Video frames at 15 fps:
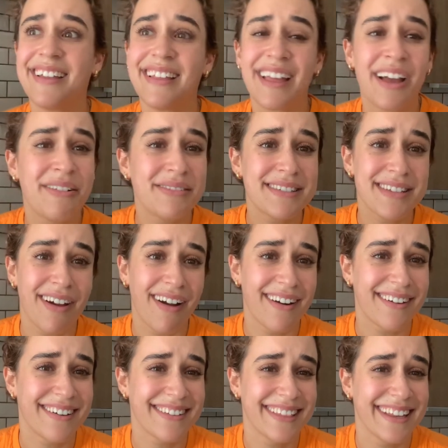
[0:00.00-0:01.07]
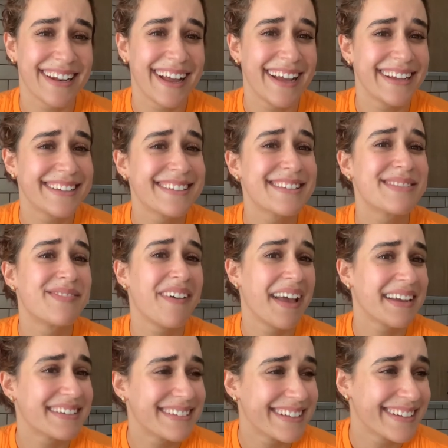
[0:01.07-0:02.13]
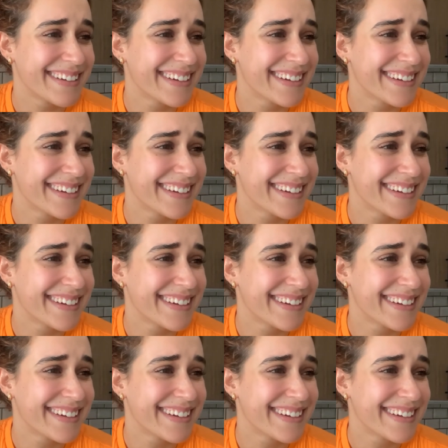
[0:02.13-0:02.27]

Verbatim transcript: That was harder than I expected.